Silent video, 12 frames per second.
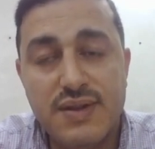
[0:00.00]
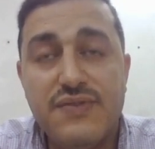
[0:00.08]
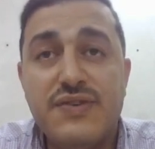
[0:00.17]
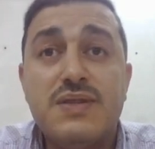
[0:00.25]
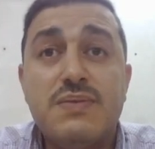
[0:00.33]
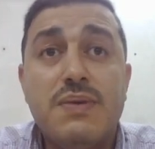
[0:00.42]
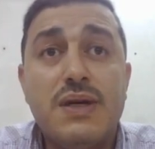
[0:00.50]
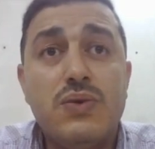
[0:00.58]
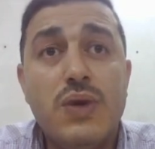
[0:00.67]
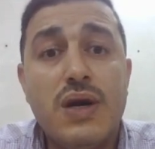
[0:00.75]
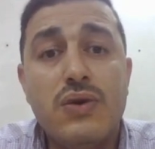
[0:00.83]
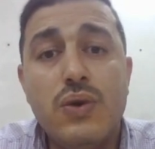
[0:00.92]
The first part,
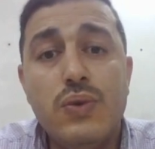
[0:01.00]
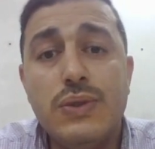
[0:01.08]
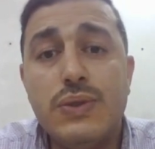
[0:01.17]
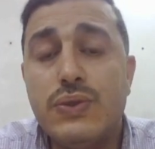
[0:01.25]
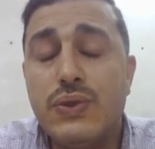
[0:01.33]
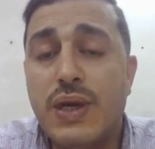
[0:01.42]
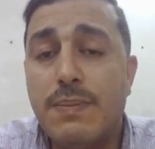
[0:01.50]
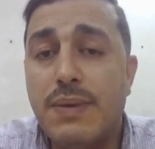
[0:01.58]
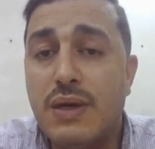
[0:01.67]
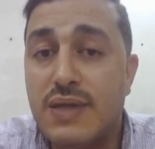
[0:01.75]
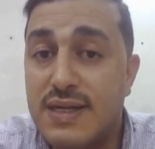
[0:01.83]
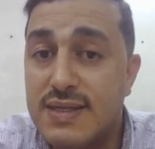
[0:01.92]
we are going to talk
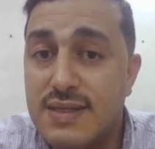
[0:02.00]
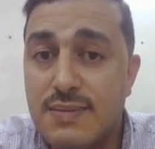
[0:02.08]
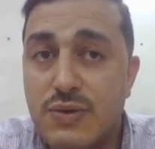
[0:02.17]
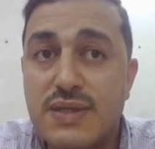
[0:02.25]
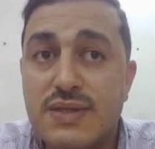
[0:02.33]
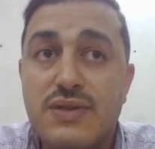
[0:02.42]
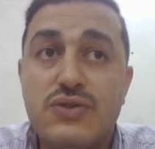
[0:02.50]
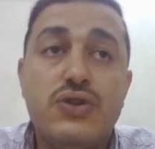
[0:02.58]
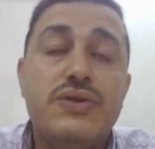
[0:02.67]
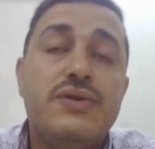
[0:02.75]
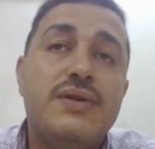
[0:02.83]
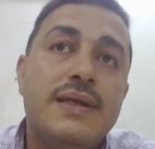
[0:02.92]
about anastomosis in
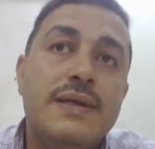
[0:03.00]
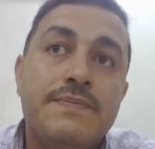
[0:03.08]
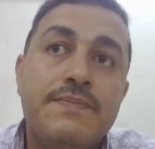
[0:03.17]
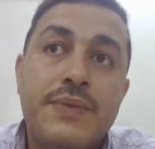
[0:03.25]
general.